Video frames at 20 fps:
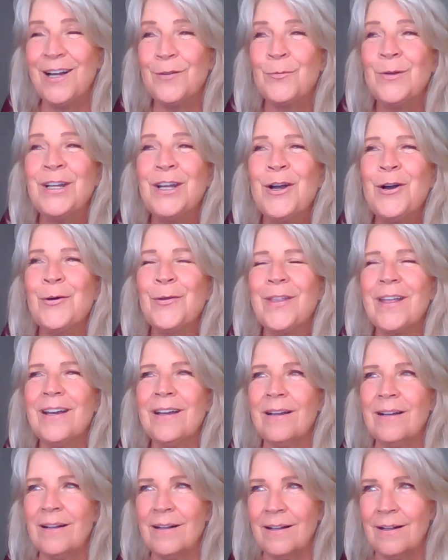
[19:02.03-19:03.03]
and we know
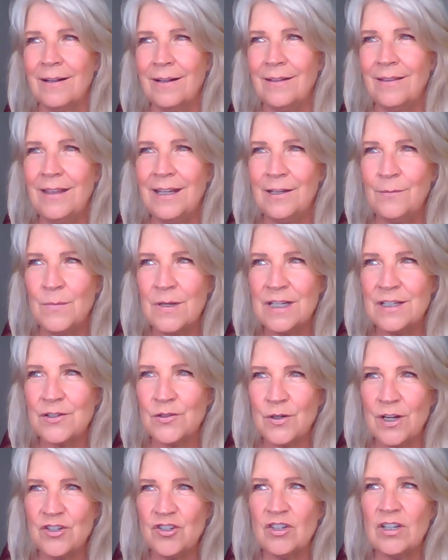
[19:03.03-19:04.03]
that the
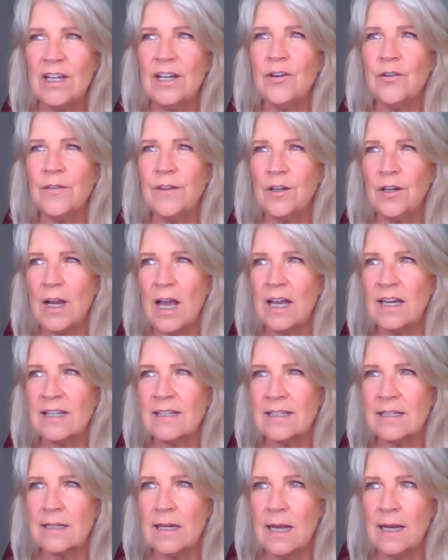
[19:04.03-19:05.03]
administration here in the
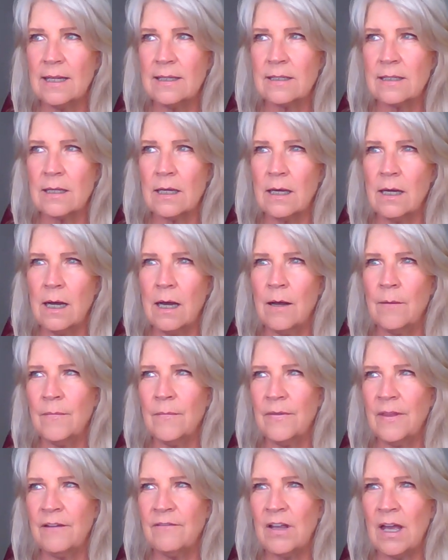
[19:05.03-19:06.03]
United States,
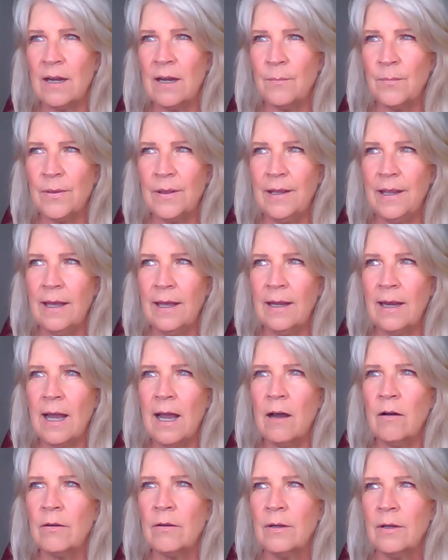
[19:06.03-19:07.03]
um, they've got a plan
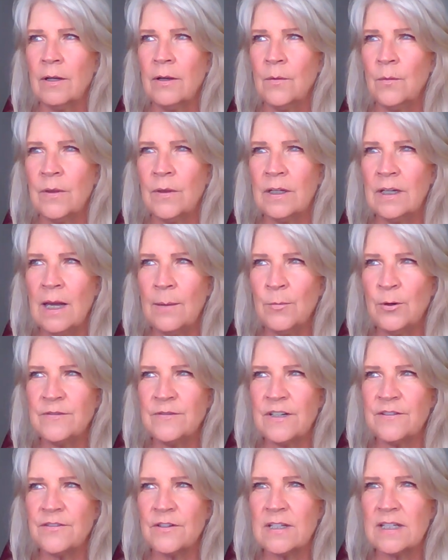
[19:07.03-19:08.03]
out with a number of
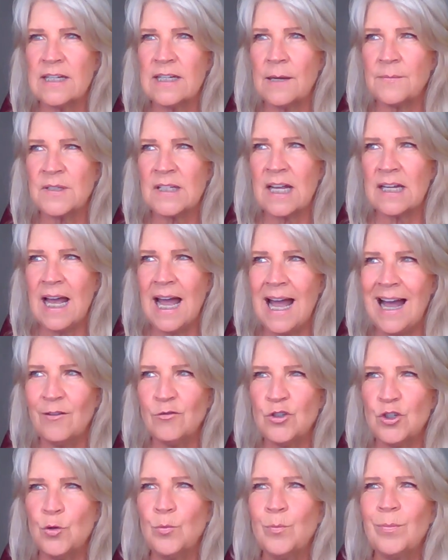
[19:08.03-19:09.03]
different steps on how
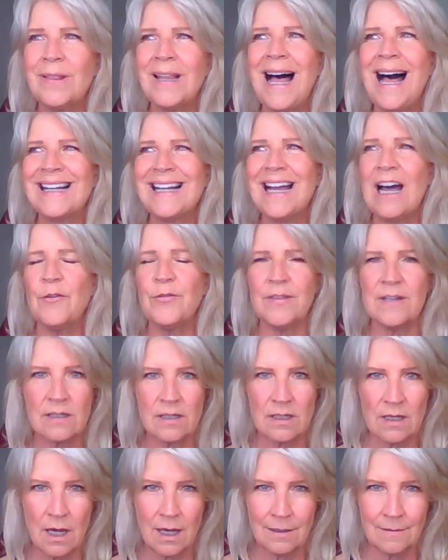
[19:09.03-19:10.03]
to block out the
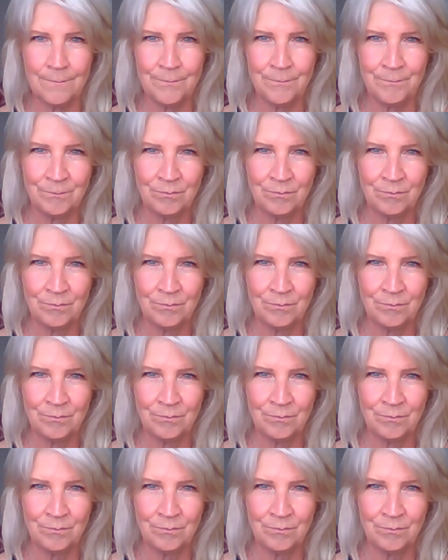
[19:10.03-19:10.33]
sun.